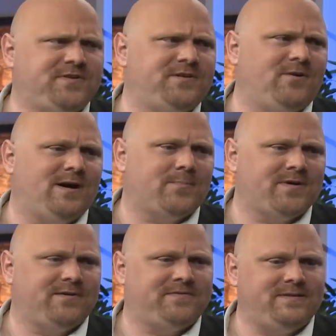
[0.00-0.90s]
didn't know how to
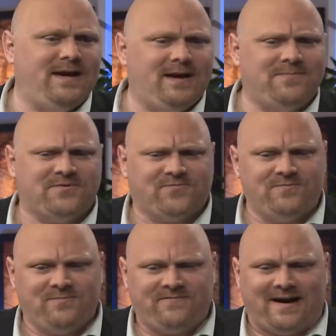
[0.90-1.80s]
pronounce the name.
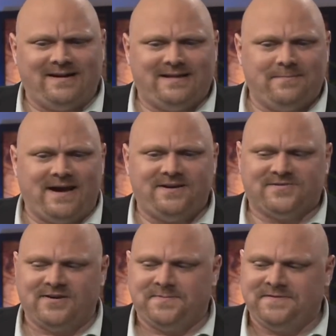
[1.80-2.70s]
We find it in the
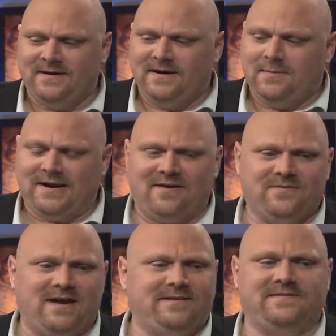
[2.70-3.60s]
manuscripts, but
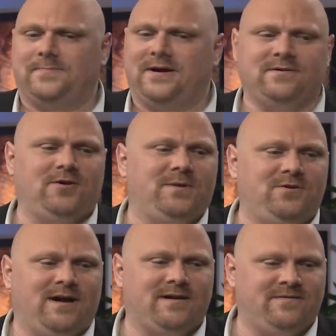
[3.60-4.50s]
after that it disappeared and nobody
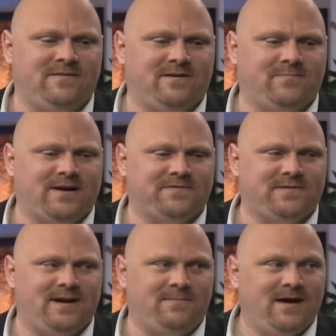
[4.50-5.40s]
knew how to pronounce
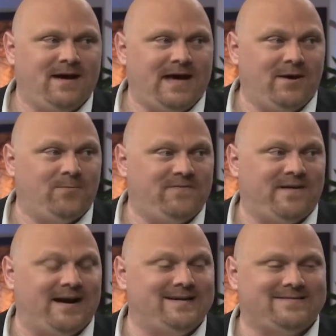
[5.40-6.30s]
the name. And what we
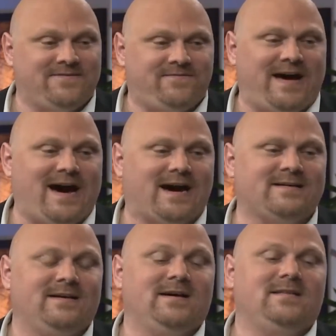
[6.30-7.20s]
find is, in
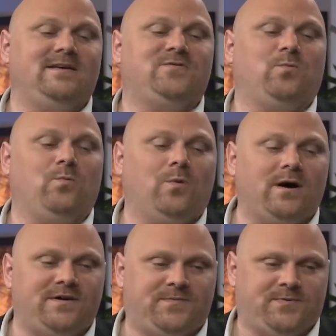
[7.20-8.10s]
fact, this
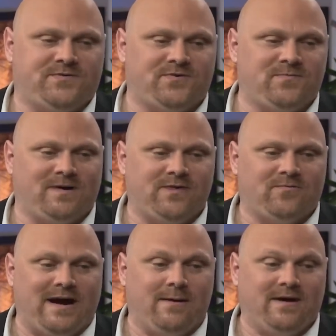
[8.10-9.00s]
was preserved by
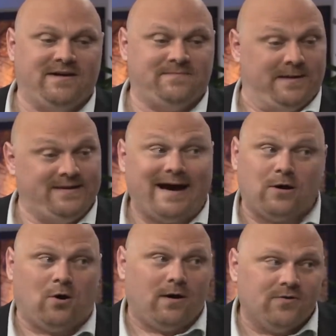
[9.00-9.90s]
the rabbis. Maybe
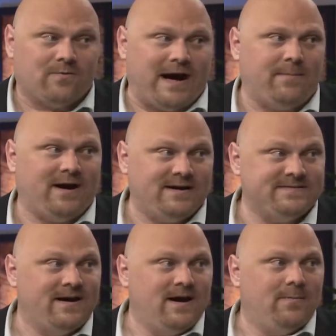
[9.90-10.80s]
not all the
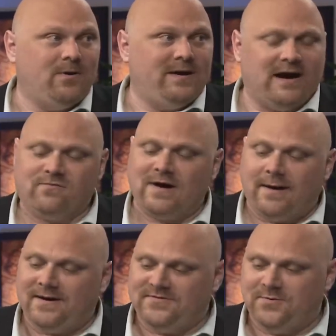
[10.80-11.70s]
rabbis, but we have
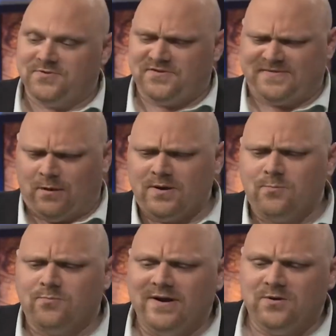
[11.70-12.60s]
rabbis who preserve. I
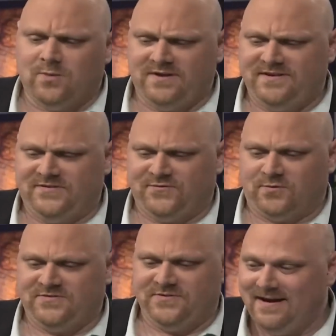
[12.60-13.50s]
want to read one of these
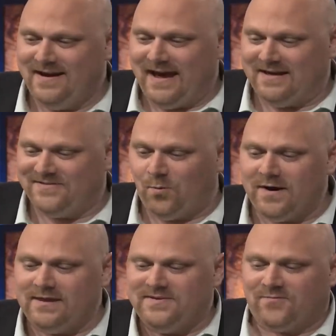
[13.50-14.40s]
sources. And so
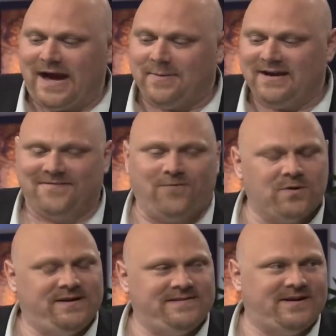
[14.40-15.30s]
one of them is a rabbi in the
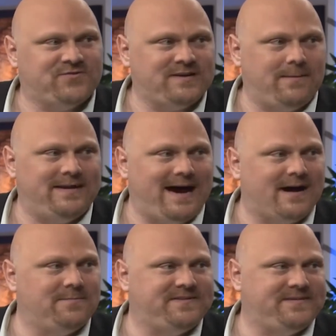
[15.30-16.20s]
14th century named
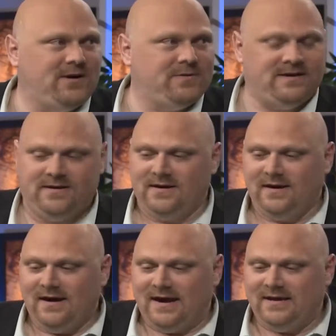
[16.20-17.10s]
Menachem Tzioni.
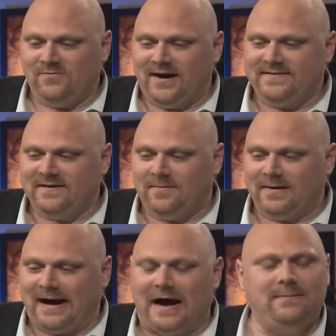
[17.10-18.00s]
And he writes a
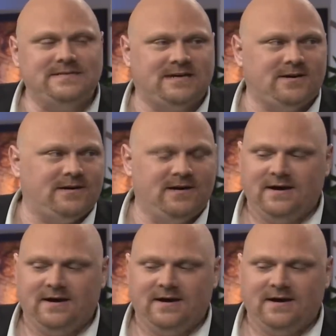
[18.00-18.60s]
commentary,